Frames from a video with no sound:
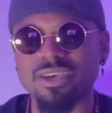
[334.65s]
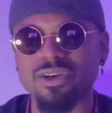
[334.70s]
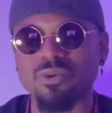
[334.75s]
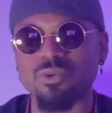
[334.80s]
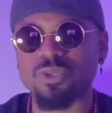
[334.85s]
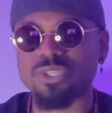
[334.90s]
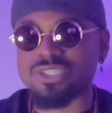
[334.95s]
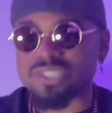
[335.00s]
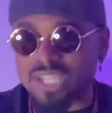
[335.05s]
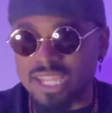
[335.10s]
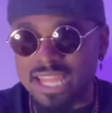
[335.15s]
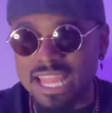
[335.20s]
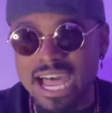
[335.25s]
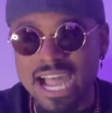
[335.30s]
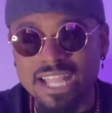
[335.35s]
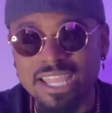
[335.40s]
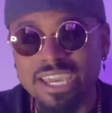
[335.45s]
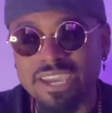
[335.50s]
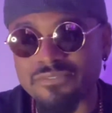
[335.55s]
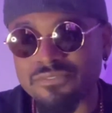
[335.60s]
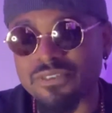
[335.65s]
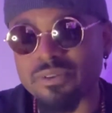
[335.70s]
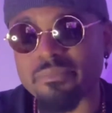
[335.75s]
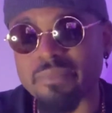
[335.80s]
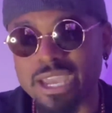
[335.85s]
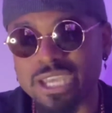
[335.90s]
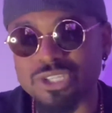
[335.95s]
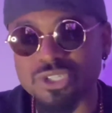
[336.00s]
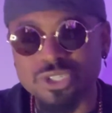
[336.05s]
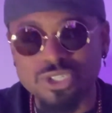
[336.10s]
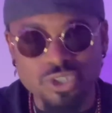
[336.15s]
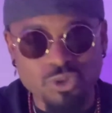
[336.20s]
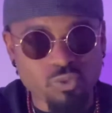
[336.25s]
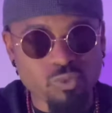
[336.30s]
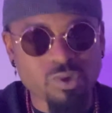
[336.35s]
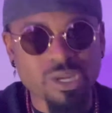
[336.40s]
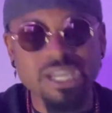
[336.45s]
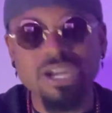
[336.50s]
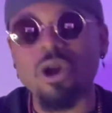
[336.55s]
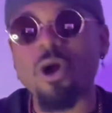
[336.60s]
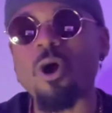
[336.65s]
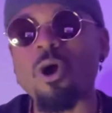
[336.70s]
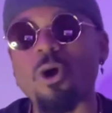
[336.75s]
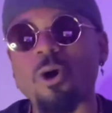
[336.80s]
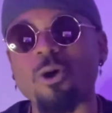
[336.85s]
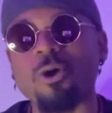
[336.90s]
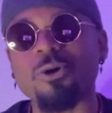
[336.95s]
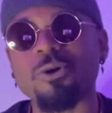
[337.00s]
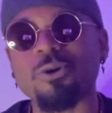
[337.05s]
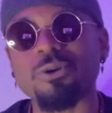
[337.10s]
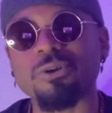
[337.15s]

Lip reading: which is a lot of information to recall,